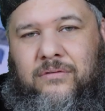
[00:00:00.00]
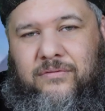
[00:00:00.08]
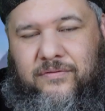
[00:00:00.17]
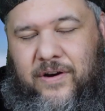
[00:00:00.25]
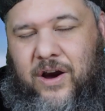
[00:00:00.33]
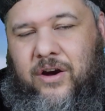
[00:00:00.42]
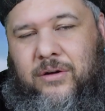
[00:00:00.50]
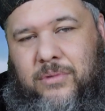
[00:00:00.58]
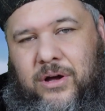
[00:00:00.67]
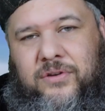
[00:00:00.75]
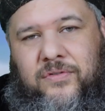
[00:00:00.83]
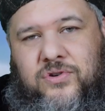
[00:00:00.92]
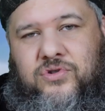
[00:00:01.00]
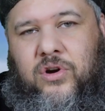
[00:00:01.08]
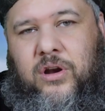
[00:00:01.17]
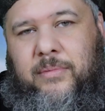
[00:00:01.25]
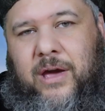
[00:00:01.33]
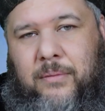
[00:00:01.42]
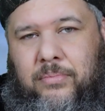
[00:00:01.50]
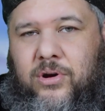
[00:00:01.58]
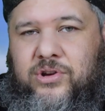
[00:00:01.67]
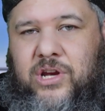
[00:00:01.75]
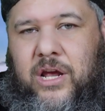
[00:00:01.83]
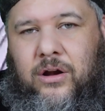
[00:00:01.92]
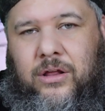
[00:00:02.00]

very much for joining me. I appreciate